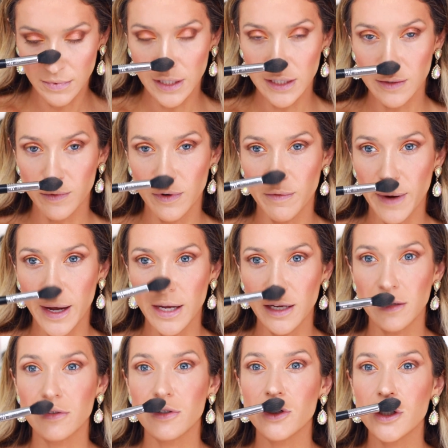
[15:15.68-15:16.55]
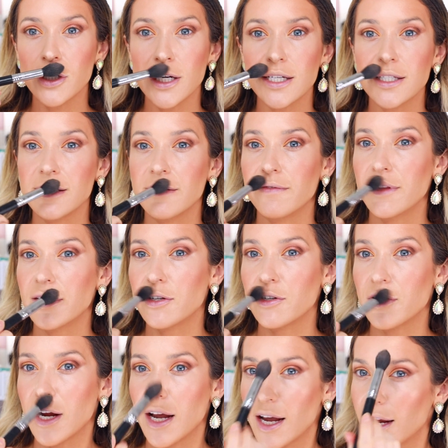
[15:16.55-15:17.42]
It's one of my tricks of the
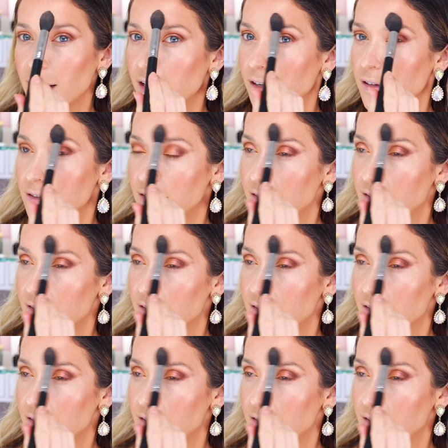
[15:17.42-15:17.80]
trade.